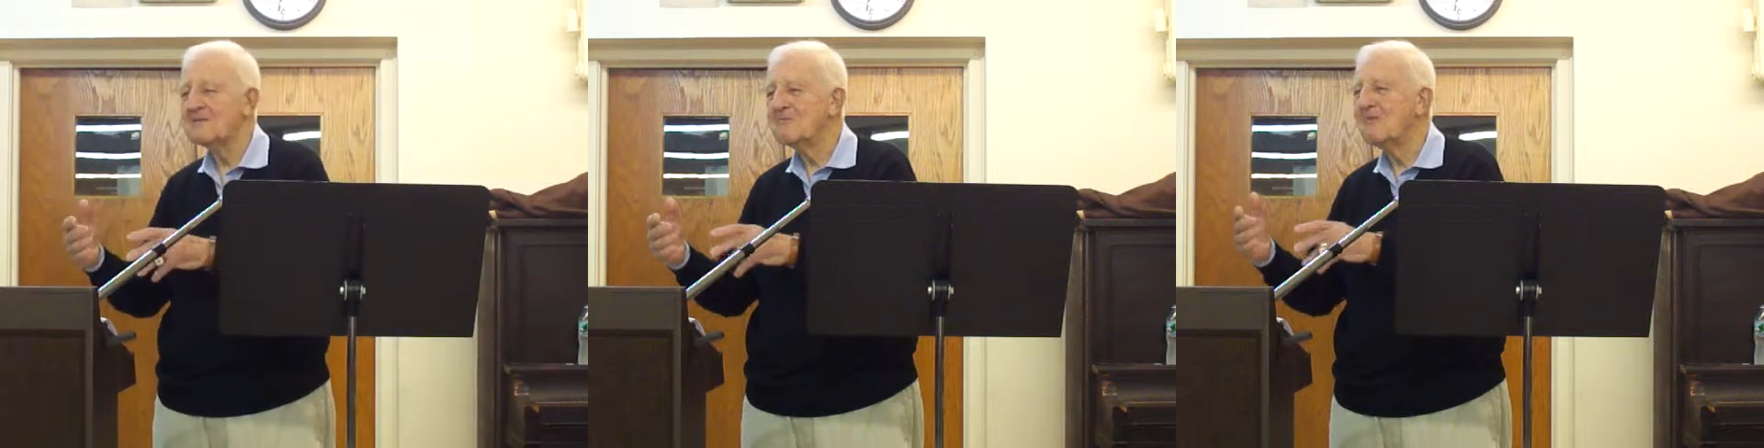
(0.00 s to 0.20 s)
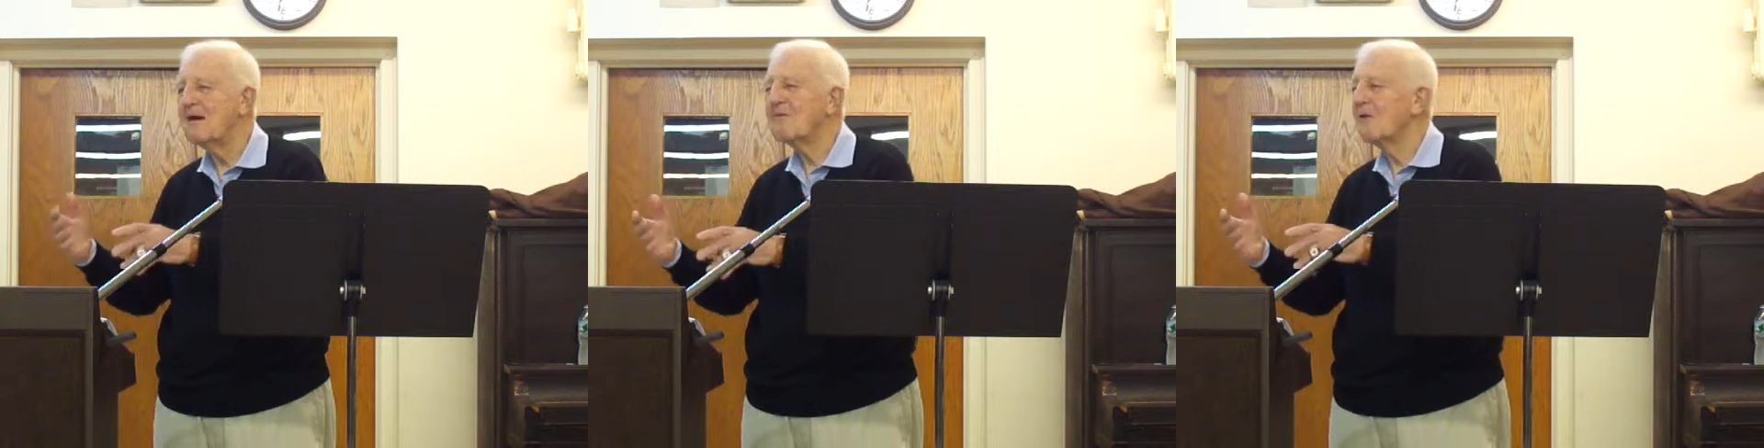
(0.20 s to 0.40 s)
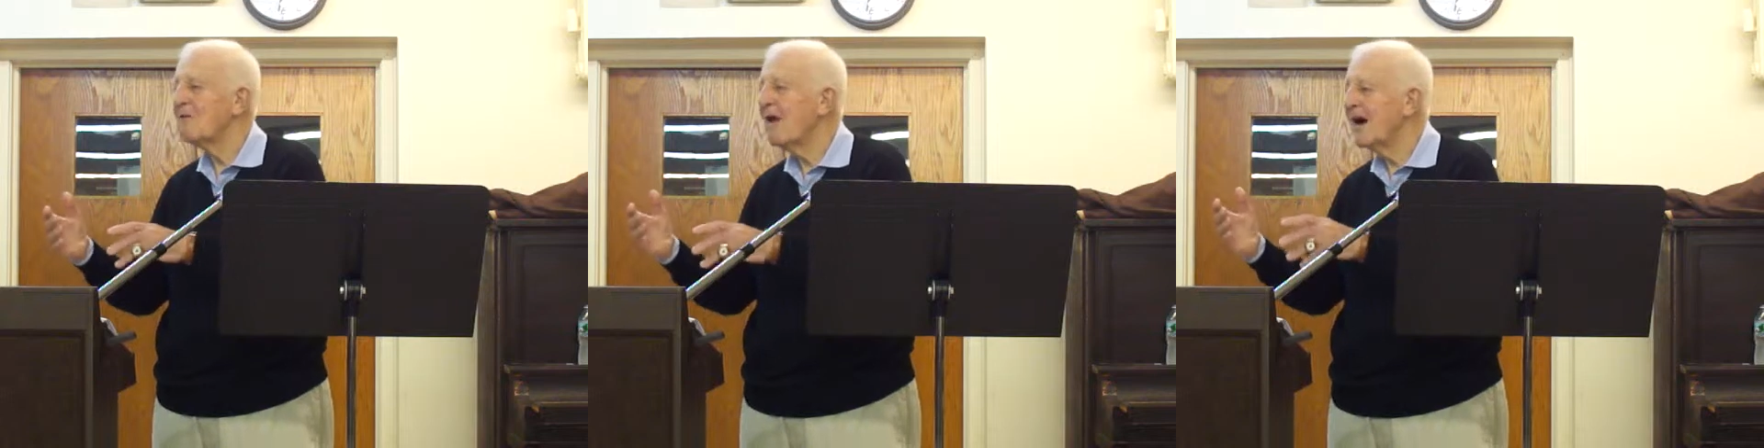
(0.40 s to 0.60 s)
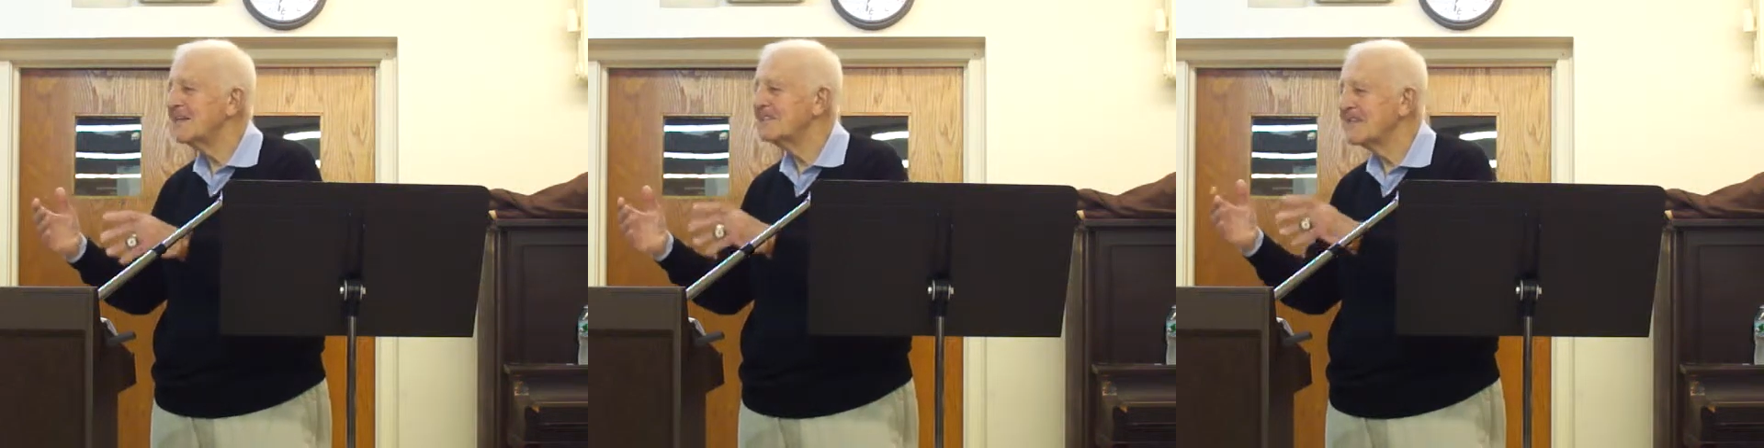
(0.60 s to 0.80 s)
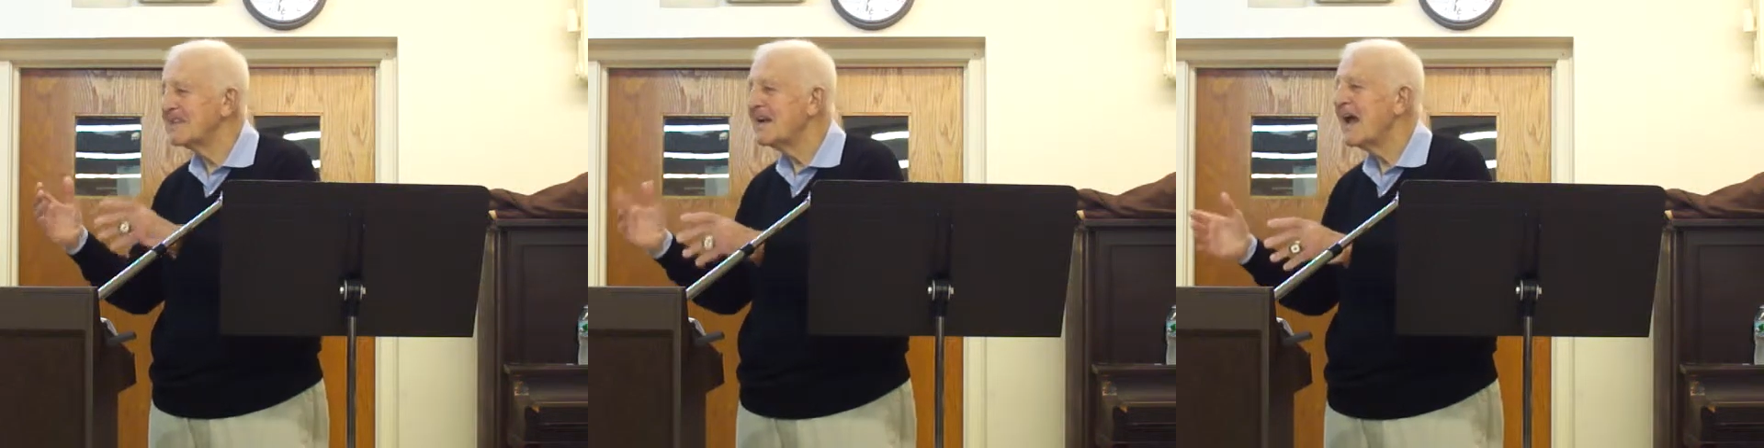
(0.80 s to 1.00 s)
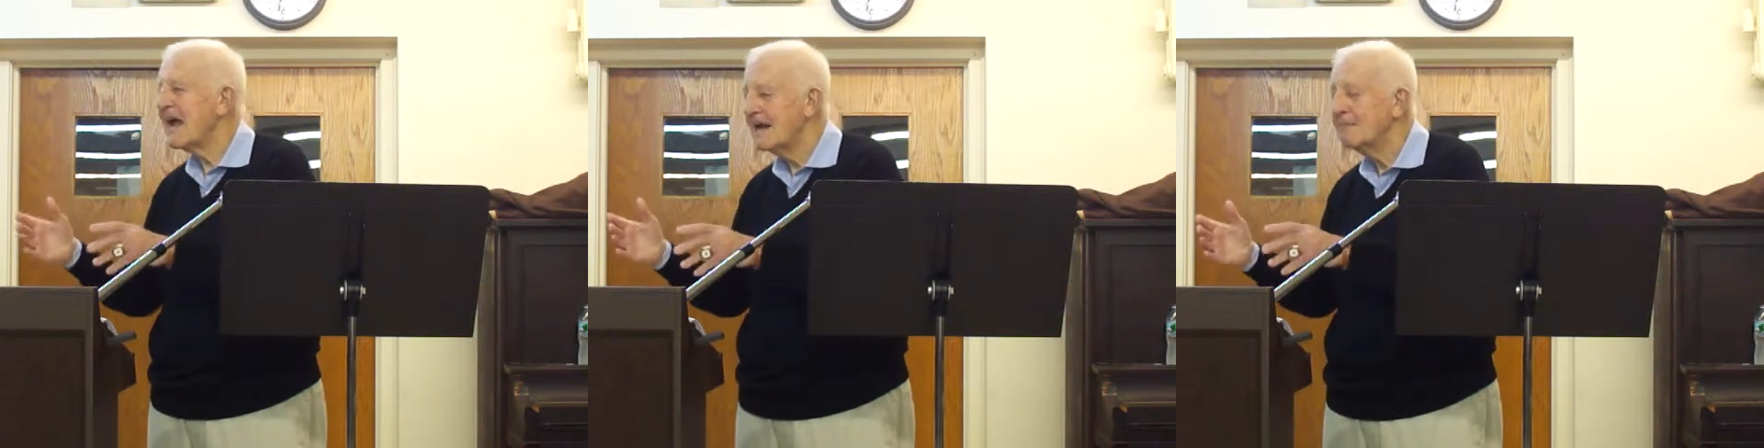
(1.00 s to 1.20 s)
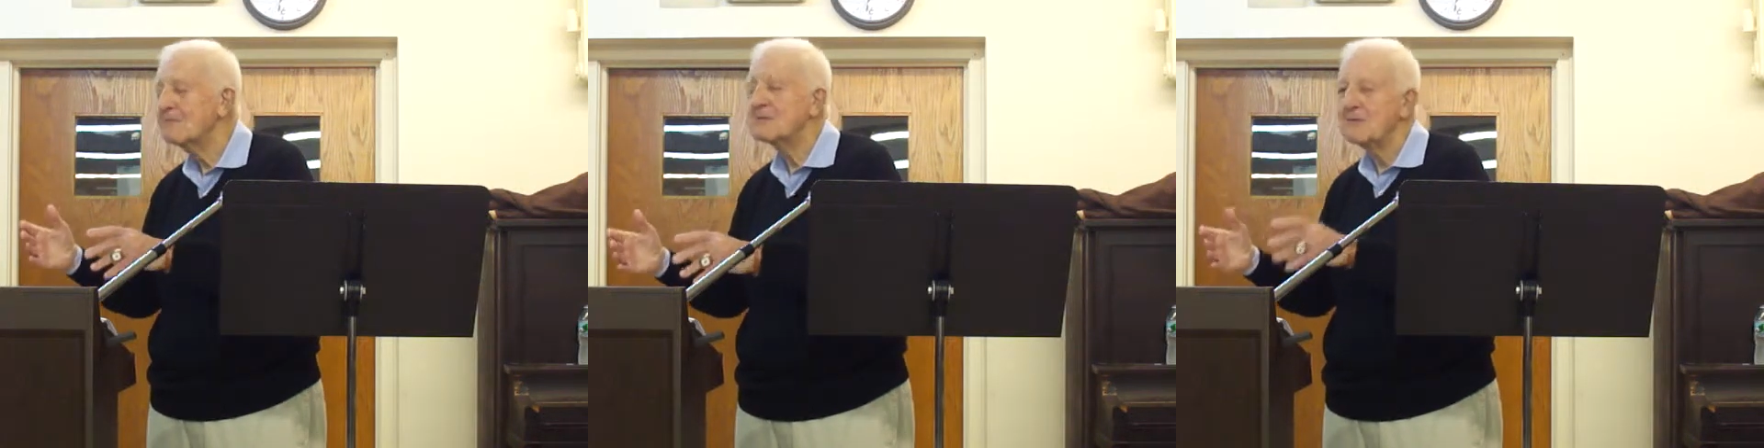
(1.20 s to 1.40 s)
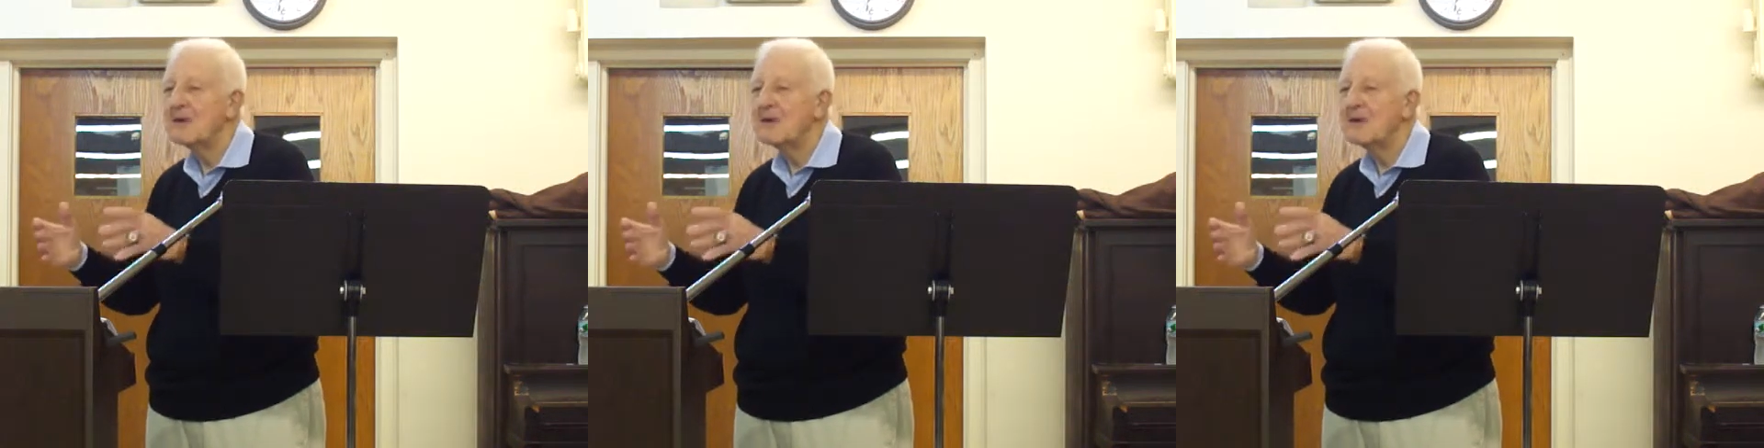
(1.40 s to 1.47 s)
memorizing names,